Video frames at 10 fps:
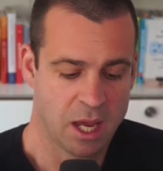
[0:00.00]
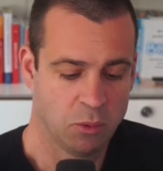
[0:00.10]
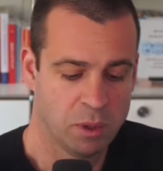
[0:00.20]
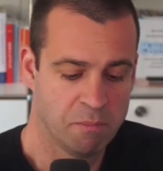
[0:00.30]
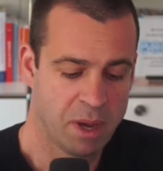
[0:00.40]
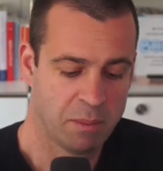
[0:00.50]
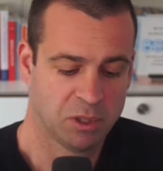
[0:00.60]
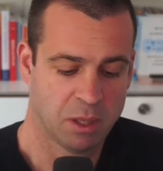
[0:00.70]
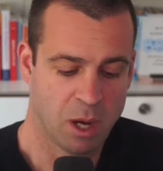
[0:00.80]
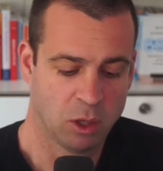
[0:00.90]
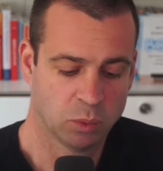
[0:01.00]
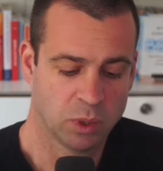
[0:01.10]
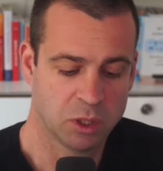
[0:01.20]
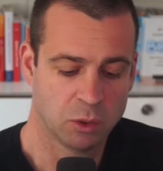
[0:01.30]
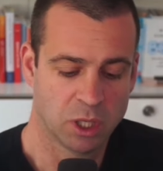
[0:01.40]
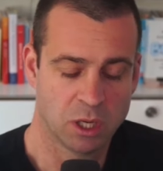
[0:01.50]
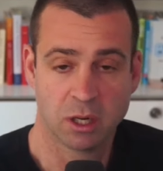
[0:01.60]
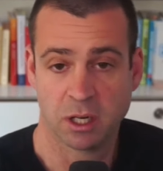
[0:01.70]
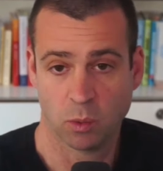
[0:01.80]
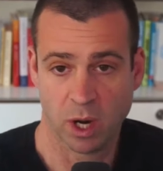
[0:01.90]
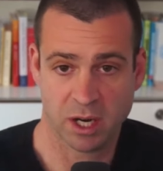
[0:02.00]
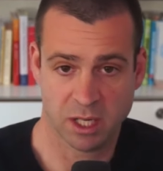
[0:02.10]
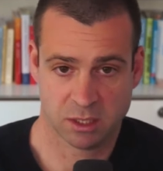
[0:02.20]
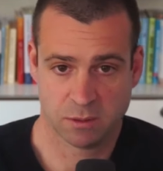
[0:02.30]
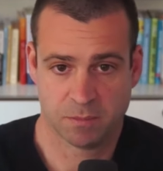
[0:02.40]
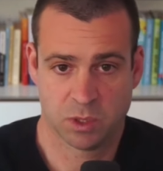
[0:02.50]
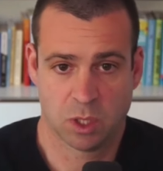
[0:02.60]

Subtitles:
and we map them out with you here in awareness.